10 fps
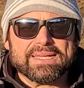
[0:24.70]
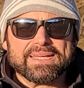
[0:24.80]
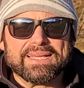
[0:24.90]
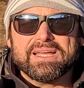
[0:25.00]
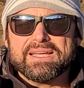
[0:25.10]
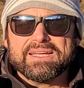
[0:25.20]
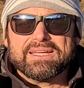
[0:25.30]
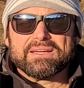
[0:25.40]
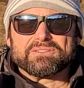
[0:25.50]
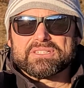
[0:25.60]

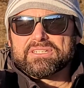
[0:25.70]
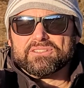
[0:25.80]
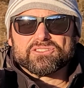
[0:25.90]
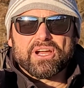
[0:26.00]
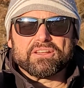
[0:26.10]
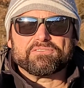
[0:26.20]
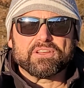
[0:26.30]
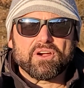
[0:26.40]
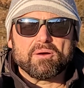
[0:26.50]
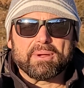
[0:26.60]
I was still trying to figure
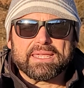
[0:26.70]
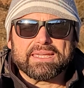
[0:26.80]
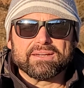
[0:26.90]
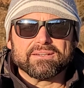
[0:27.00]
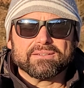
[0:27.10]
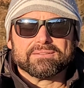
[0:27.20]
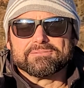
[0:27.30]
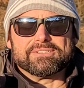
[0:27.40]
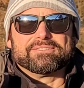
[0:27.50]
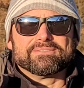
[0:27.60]
out my gear. Well,
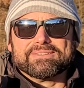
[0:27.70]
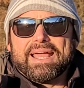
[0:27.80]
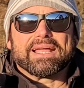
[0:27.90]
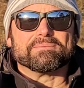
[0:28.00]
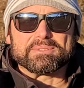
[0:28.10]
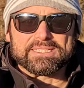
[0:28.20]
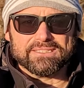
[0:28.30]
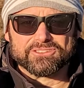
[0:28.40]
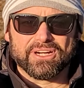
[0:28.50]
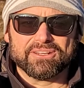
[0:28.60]
heck, I'm still
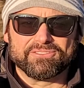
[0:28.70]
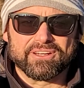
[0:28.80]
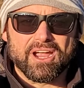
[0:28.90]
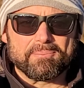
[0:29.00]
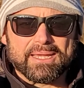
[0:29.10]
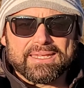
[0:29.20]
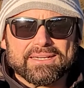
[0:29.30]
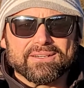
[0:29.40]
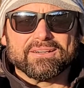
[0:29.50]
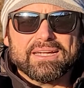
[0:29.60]
trying to figure out my gear.